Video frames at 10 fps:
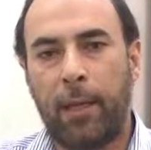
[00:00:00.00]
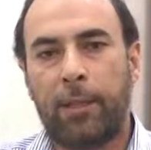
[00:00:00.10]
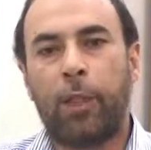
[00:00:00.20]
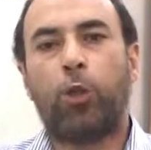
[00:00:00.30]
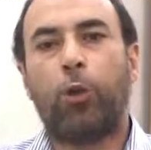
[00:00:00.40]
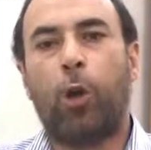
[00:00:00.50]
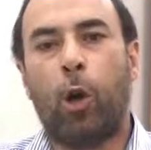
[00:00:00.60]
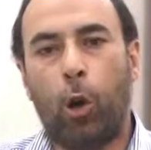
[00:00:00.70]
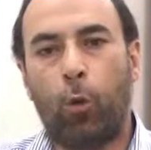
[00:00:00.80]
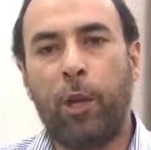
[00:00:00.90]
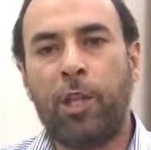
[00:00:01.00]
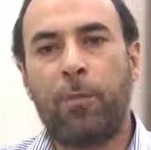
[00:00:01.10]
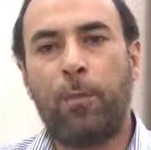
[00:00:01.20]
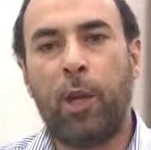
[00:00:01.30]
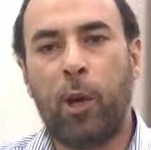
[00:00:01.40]
They should always
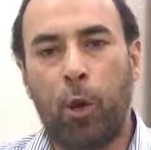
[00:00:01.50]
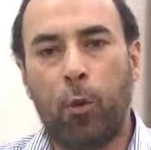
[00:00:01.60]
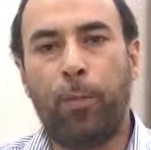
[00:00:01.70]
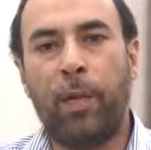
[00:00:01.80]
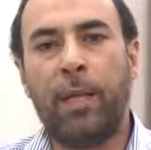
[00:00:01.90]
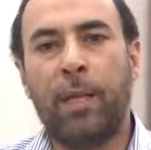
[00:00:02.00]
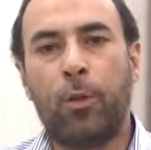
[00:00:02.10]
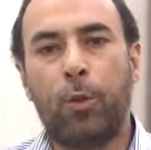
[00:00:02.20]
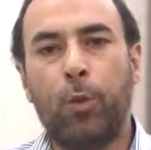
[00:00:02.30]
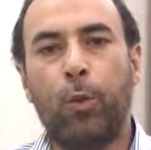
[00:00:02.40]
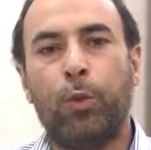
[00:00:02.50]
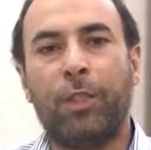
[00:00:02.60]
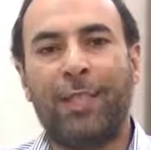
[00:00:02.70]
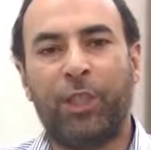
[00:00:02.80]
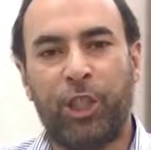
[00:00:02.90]
be open to
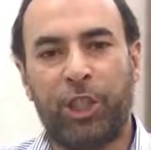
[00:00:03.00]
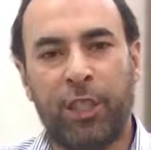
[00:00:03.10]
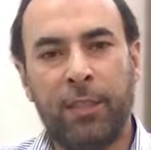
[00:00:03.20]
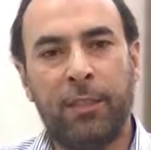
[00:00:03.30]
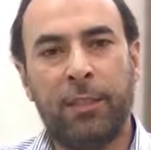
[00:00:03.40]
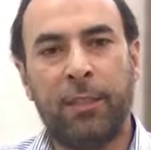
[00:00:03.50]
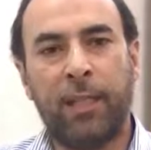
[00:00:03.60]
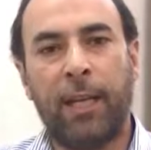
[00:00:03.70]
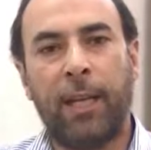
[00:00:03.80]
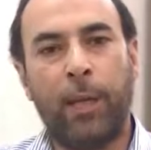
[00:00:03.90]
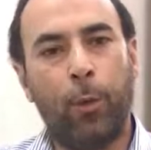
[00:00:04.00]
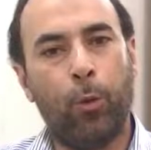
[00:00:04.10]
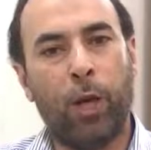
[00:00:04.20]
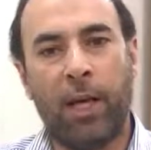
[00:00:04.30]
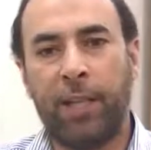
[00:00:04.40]
suggestions,
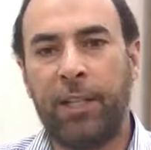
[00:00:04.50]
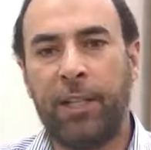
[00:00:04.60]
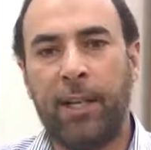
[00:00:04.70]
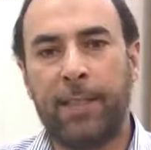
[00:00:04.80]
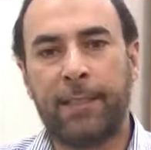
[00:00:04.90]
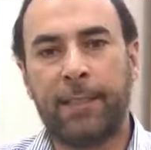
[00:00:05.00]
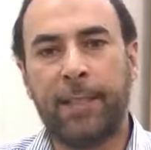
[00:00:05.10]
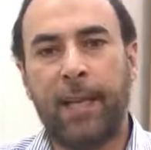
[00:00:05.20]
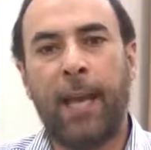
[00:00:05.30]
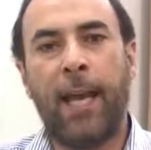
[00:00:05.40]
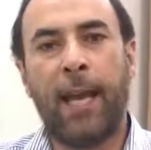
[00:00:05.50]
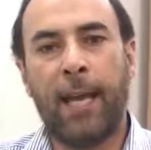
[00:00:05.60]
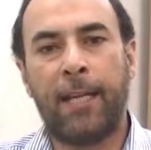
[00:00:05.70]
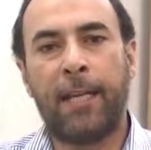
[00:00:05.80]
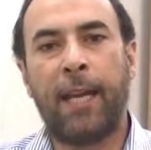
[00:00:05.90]
new ideas
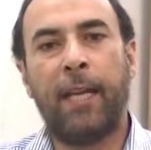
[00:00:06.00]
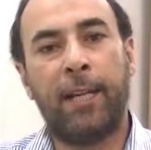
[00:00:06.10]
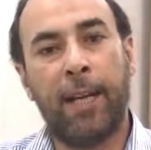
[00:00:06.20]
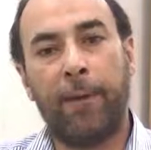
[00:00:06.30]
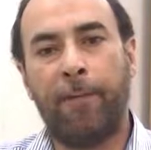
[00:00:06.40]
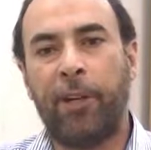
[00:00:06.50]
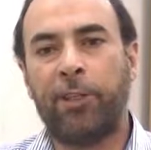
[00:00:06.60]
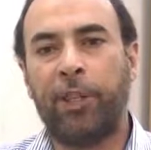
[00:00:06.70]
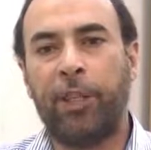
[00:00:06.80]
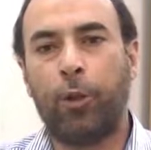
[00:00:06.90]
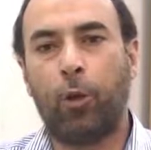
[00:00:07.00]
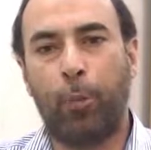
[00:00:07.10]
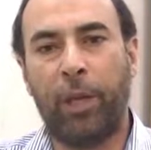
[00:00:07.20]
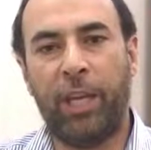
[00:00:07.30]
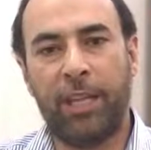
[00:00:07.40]
and divergent
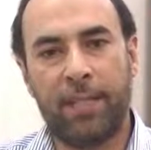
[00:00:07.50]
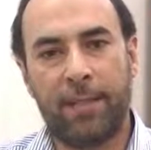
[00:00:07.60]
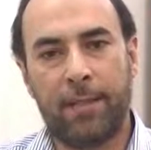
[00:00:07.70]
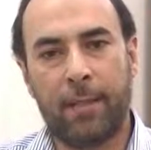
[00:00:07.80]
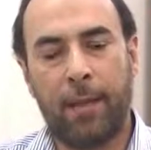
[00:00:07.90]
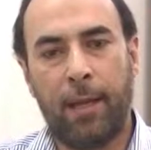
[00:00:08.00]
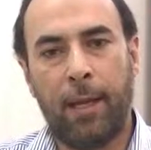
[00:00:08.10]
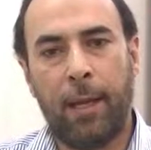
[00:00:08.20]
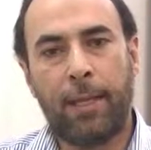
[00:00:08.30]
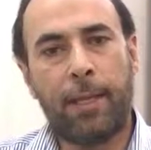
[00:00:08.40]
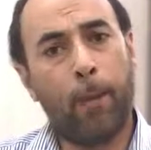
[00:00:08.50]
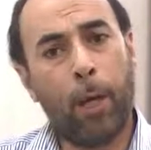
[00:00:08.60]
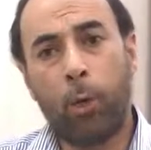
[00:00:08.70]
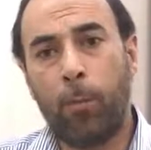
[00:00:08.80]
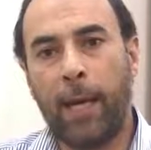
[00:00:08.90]
opinions. The
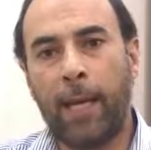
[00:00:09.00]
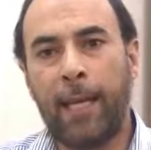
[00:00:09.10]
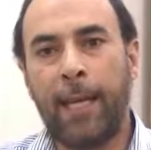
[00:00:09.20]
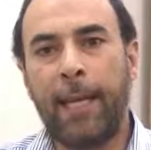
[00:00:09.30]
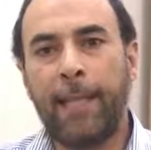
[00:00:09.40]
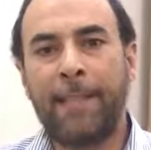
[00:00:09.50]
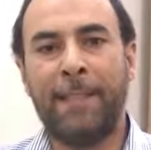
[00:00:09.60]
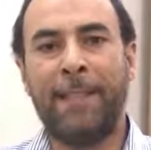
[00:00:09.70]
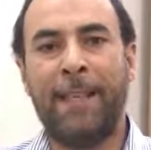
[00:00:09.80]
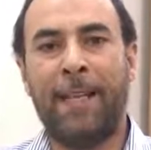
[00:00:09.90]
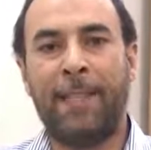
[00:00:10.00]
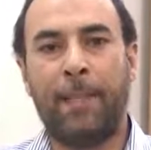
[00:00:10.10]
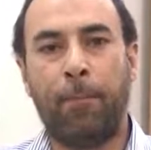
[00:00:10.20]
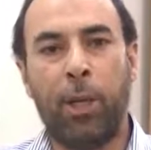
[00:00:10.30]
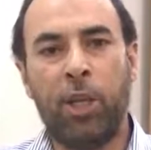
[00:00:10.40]
bottom line is that
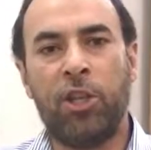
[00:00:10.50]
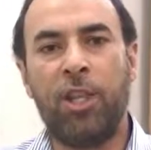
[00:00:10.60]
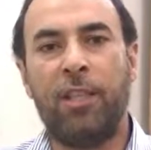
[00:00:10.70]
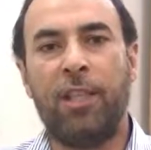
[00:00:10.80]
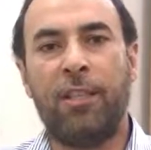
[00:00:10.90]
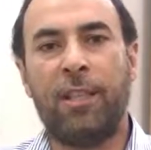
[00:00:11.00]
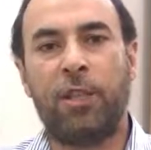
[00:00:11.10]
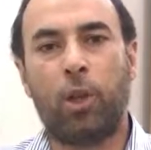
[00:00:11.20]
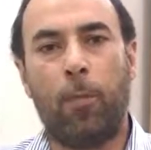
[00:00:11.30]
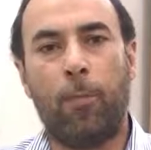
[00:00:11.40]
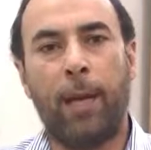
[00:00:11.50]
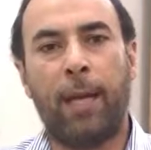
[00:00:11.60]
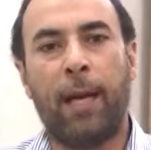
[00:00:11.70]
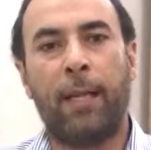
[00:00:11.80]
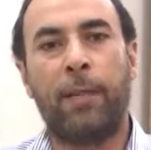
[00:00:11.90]
the PhD thesis
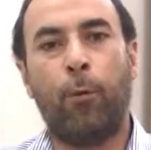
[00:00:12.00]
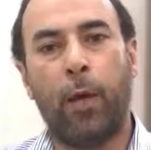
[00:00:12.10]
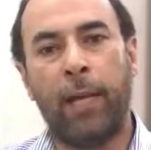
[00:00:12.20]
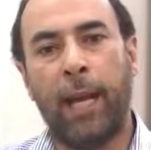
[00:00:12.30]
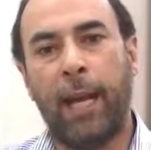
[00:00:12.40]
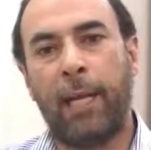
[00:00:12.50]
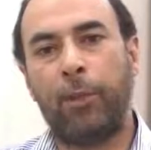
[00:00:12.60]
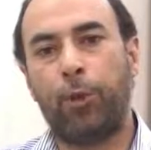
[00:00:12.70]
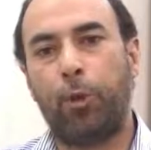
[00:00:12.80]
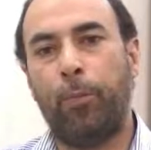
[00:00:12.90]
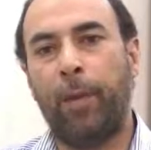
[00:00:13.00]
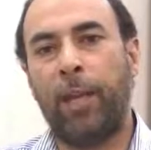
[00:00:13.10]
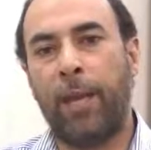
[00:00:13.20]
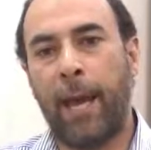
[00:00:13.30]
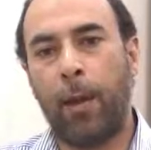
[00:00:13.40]
topic on the one hand should be
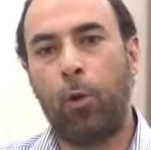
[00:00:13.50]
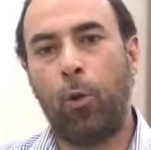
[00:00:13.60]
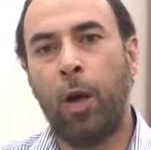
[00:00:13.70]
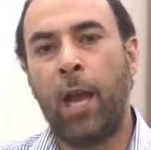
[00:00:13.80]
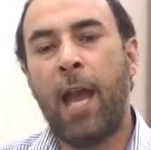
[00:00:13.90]
narrow